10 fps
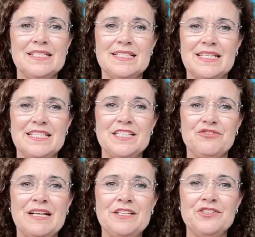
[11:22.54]
Satish
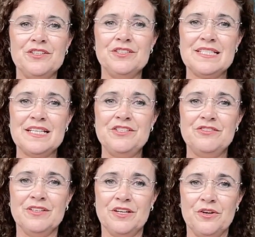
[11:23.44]
Ranchod,
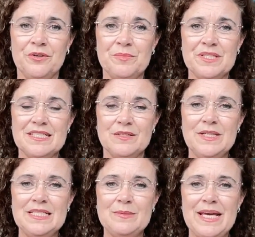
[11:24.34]
senior economist at
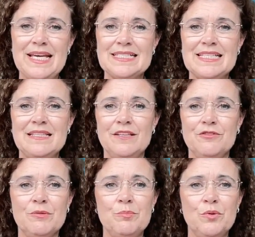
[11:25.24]
Westpac, said that
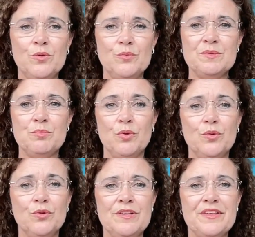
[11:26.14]
the report was
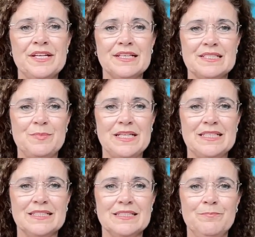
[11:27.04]
poorer than
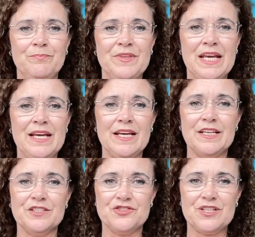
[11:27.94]
expected.
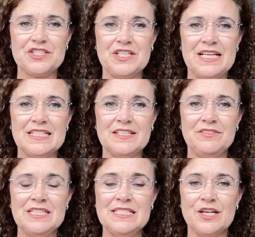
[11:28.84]
Construction
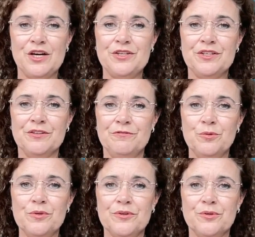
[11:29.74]
activity slowed in the
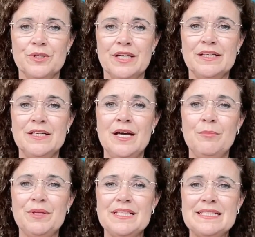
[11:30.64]
fourth quarter,
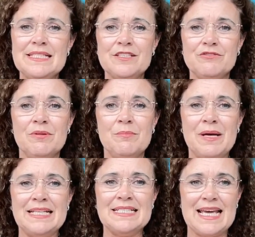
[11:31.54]
but the sector
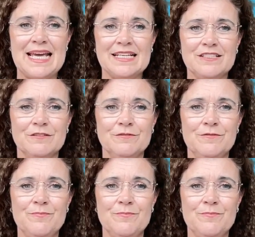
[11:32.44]
remains active.